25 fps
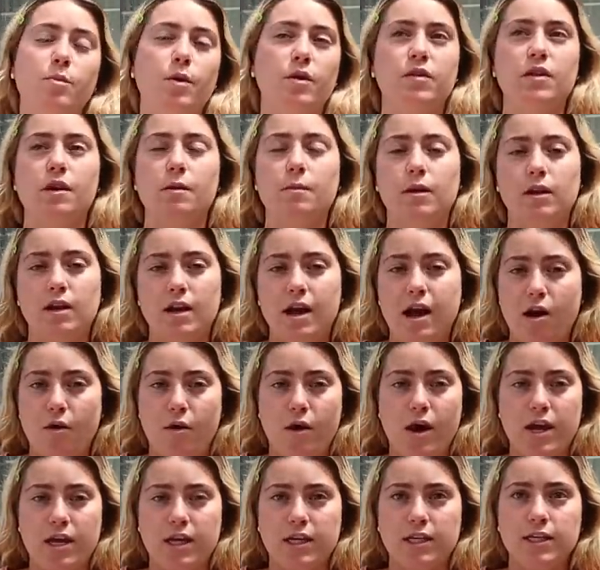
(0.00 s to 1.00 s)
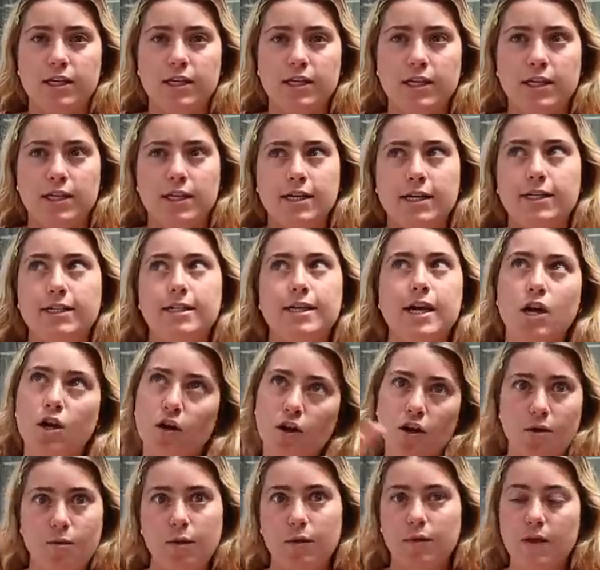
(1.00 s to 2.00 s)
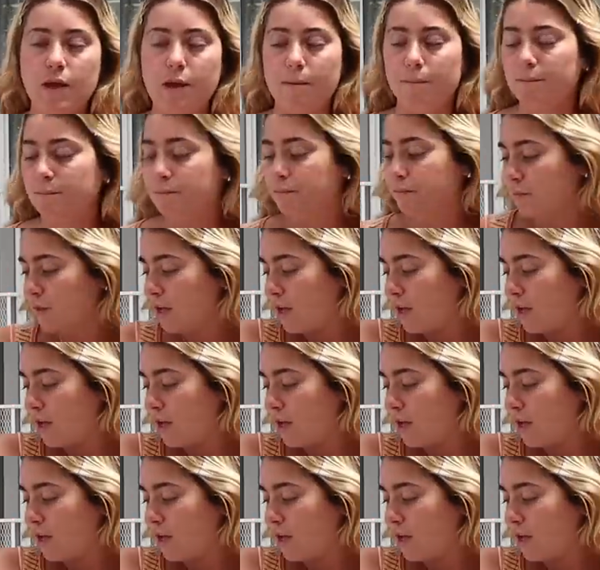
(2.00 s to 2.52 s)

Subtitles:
put them and how I decorate with them.